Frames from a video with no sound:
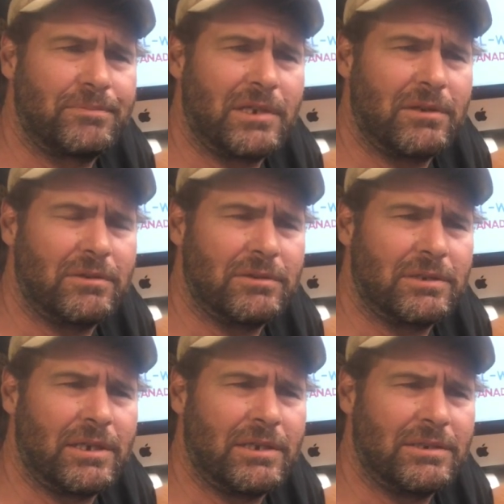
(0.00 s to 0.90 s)

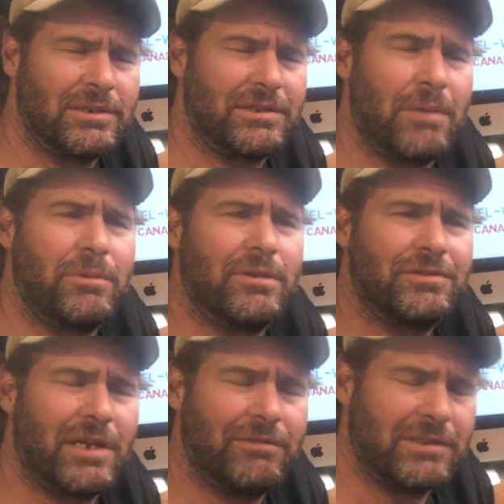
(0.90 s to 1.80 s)
In December of
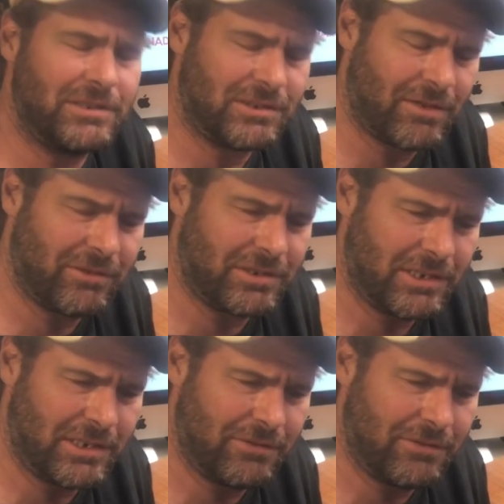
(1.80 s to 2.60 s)
1717,